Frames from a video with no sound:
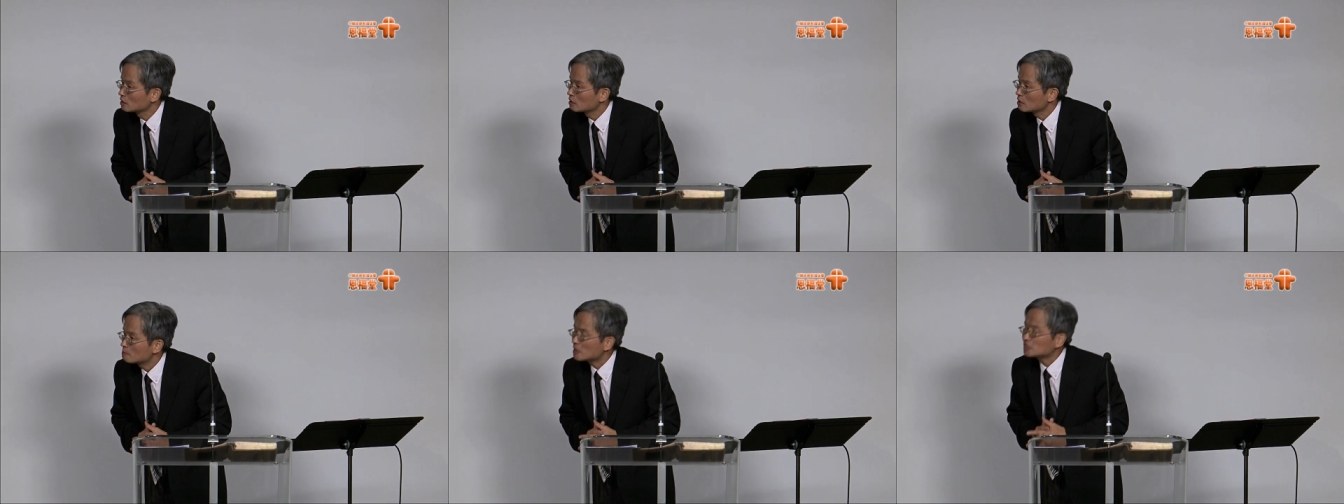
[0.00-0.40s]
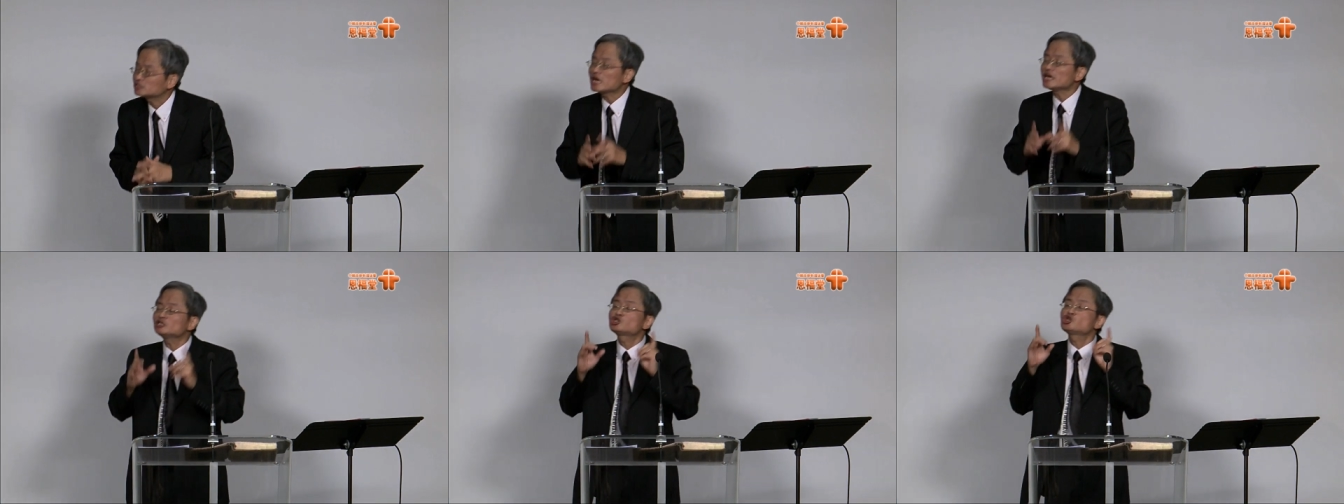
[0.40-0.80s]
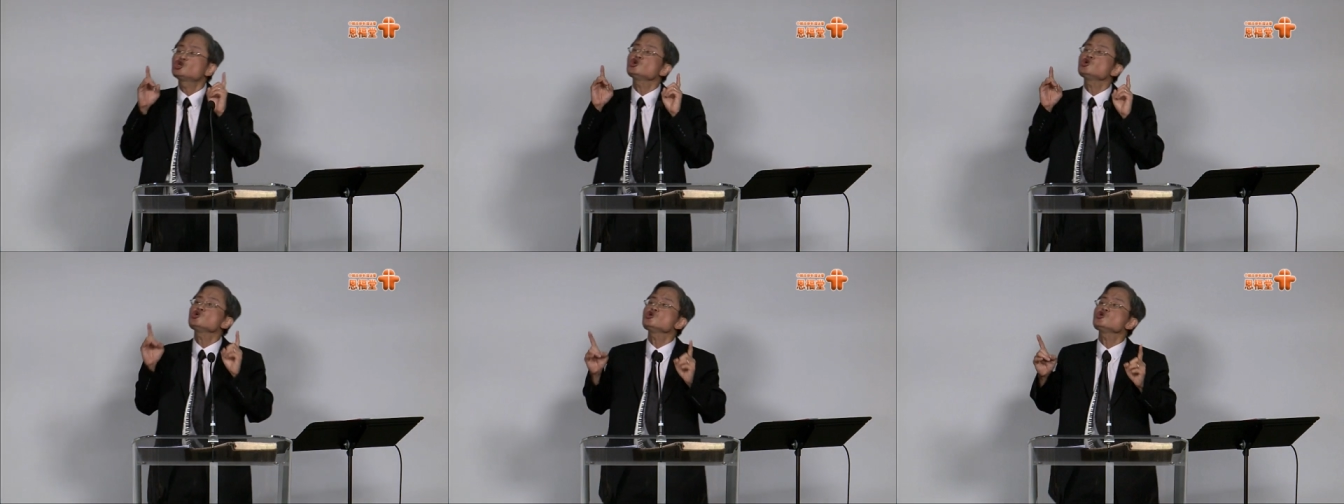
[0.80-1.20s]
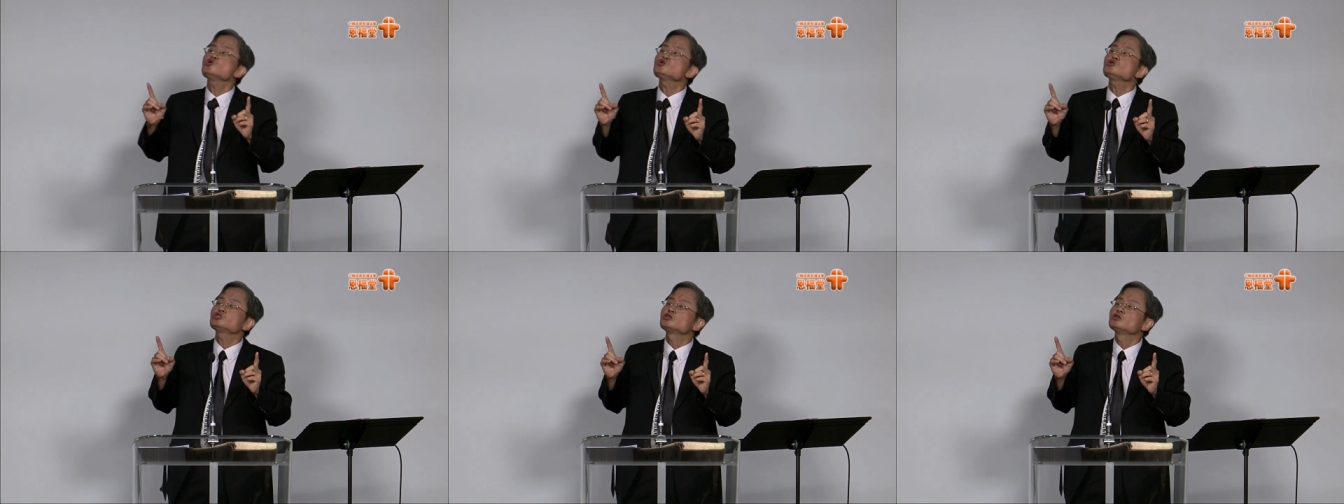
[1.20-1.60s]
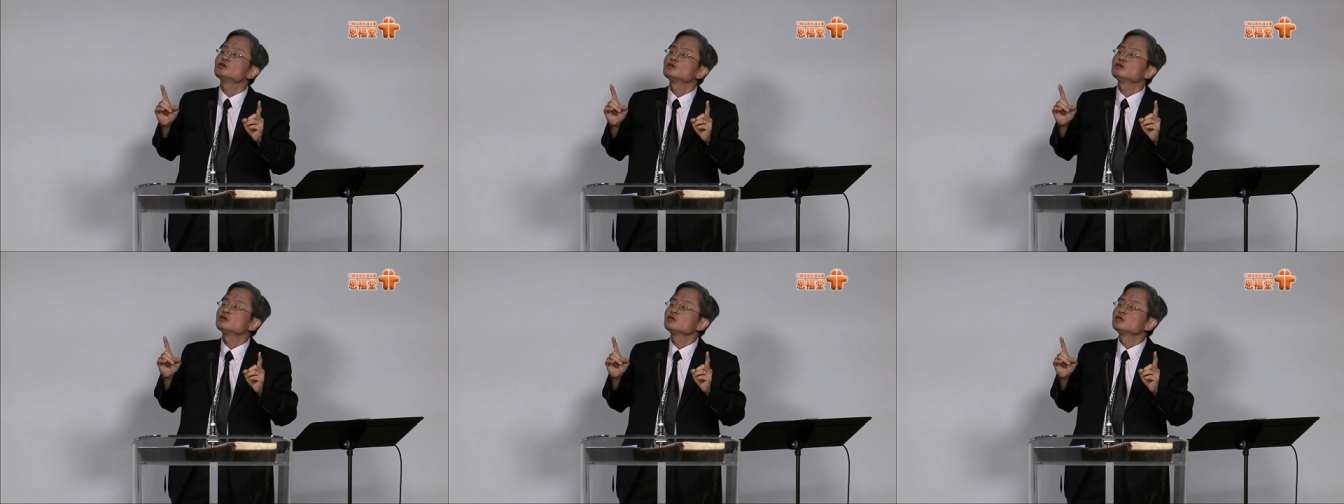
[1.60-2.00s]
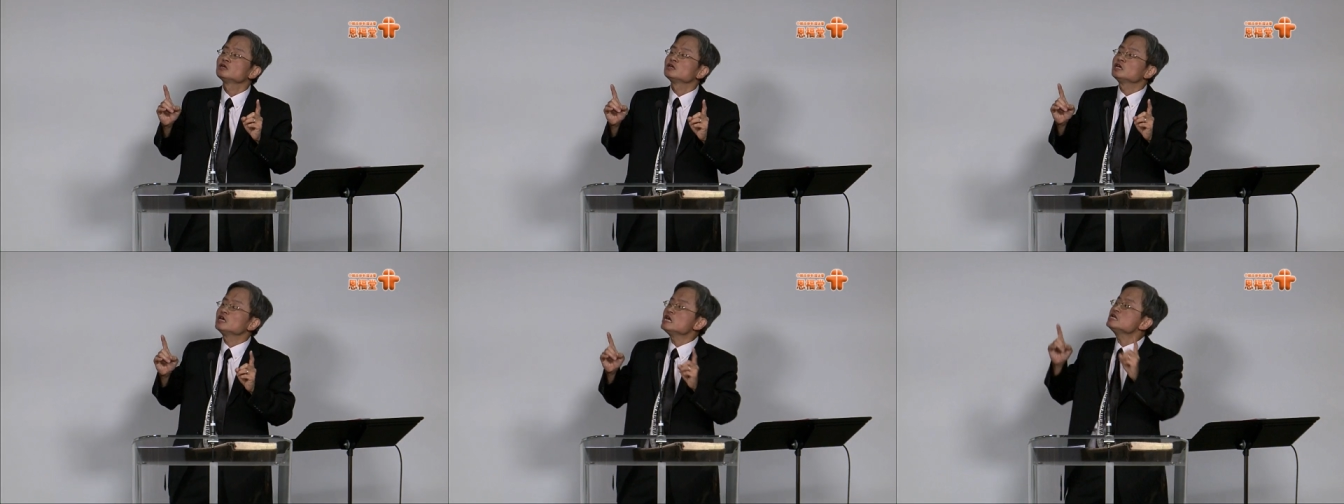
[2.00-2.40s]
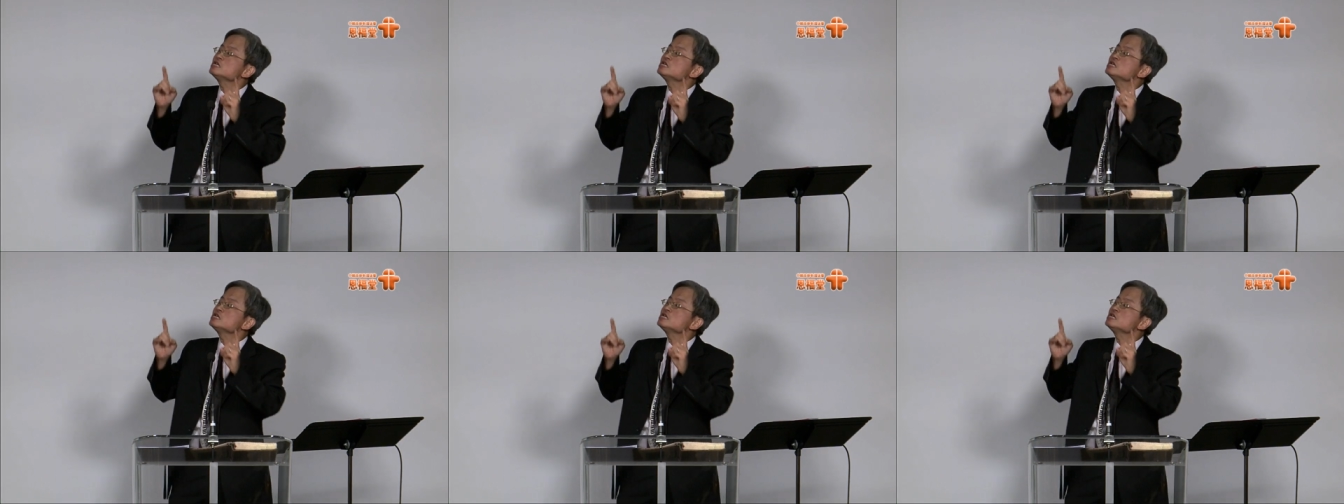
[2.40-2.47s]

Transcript: But they choose, in